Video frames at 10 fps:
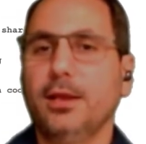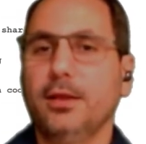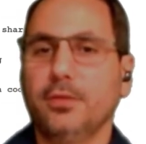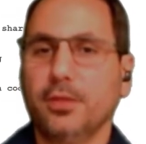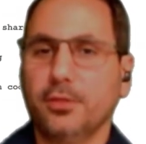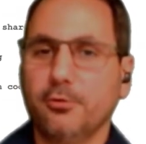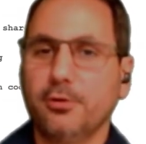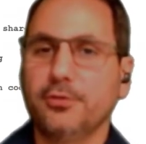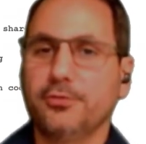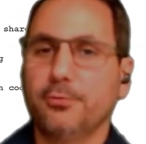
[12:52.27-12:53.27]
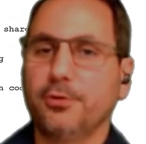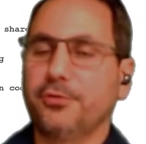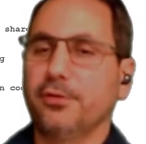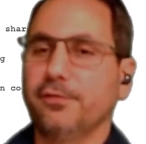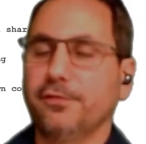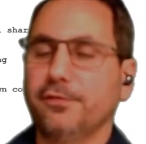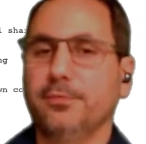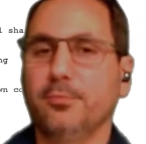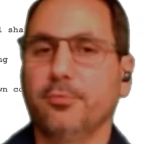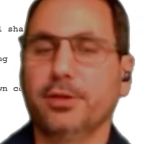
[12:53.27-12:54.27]
then there is risk of
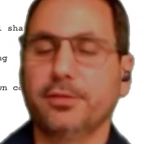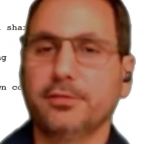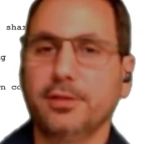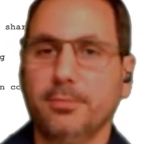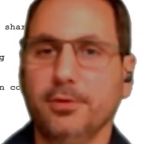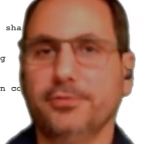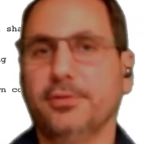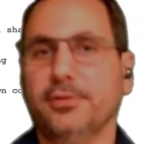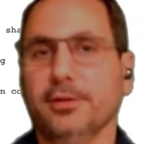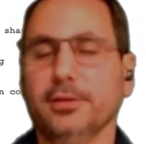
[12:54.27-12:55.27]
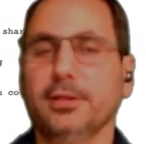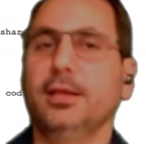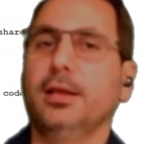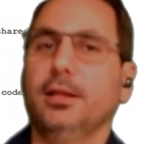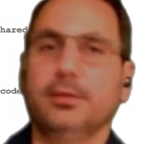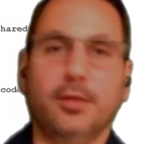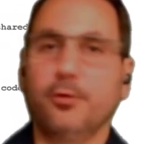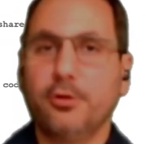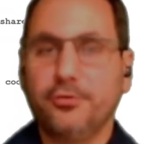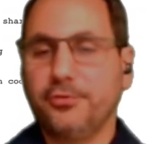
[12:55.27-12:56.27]
bringing the database down. Now there
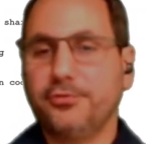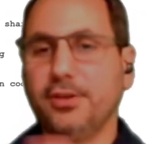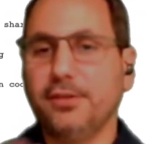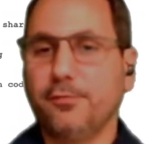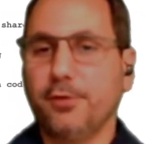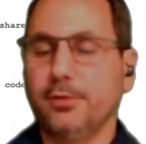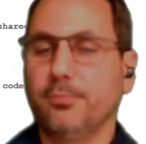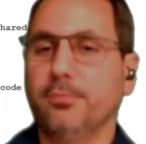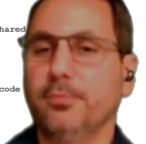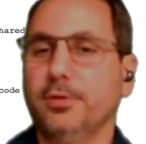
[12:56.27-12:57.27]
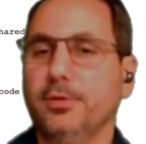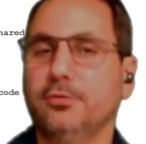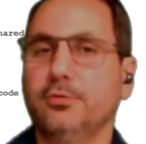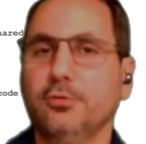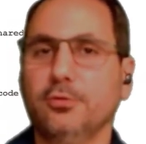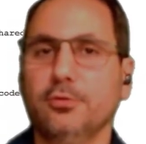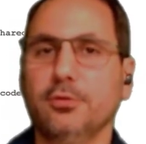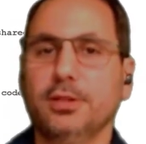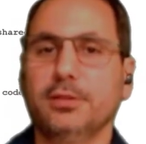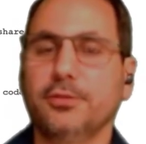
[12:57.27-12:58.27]
is a safe way to
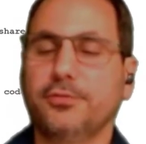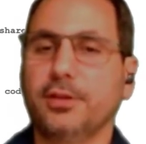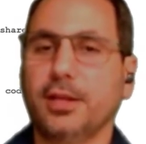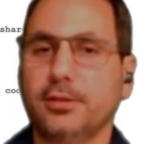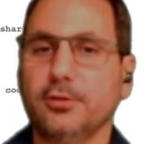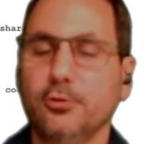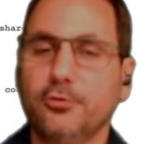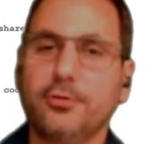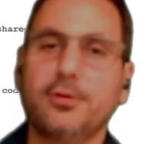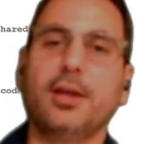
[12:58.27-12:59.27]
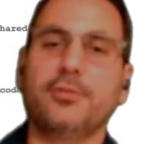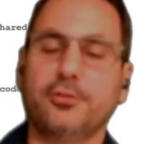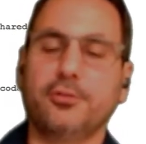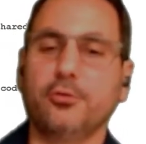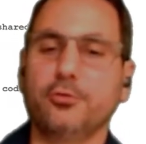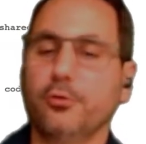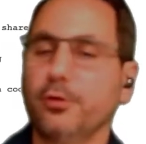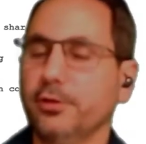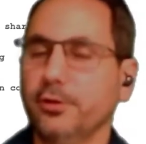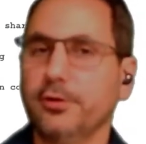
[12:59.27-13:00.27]
disconnect a user, as I showed you
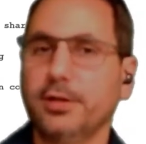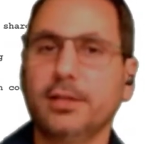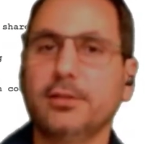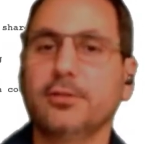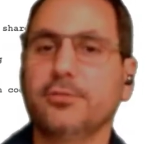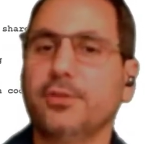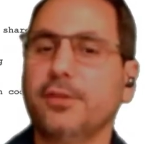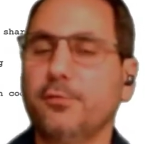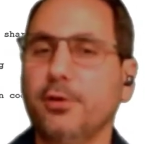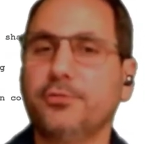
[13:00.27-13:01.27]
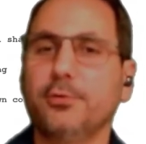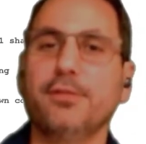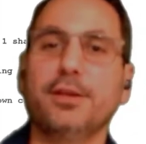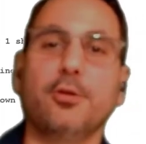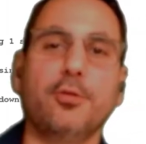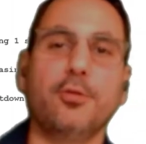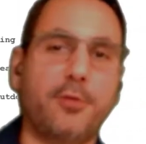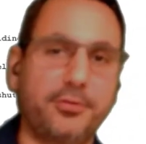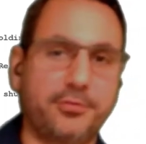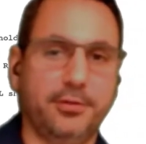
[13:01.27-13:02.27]
earlier, and safe ways to even kill the
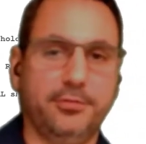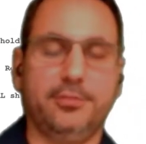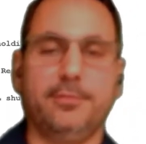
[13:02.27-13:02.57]
process.